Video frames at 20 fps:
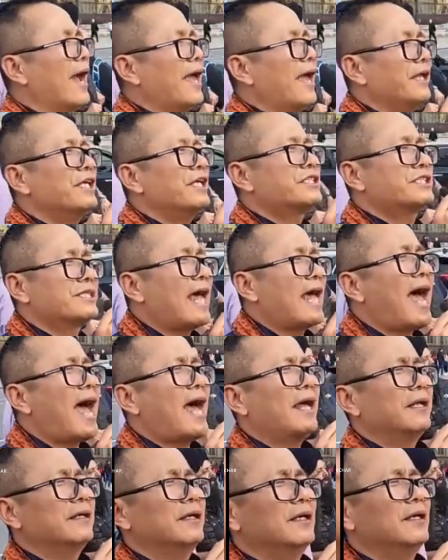It is
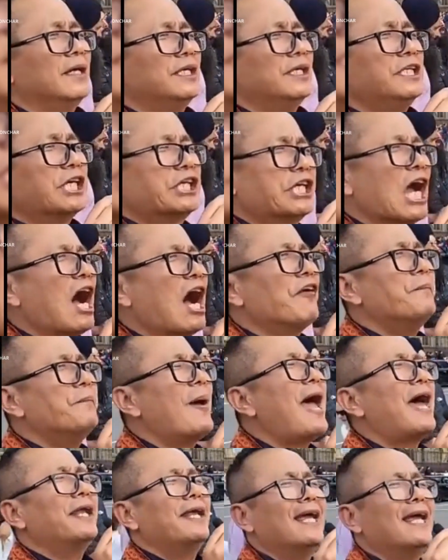sad. The
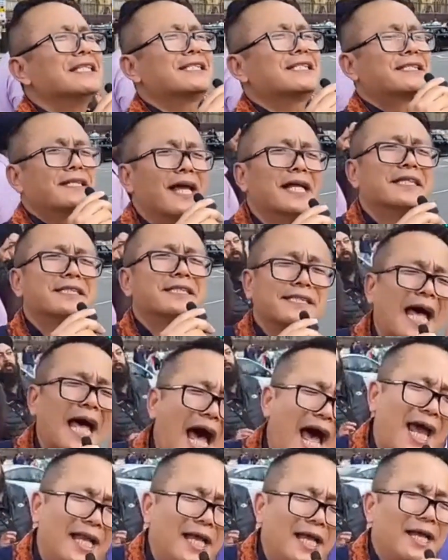government is still
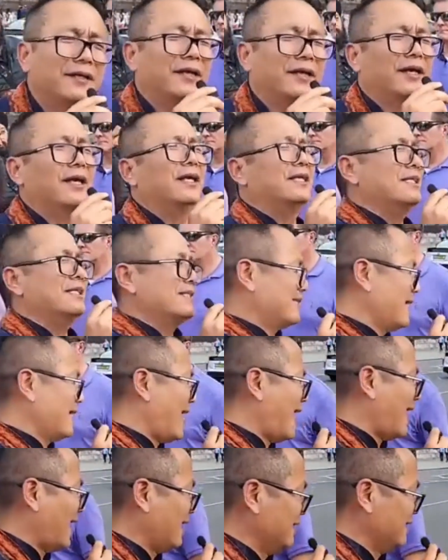silent. It is
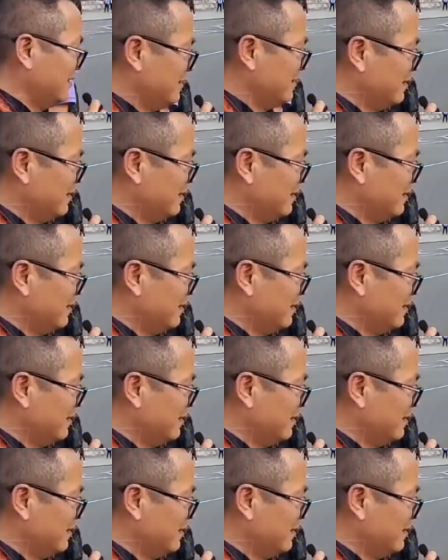sad.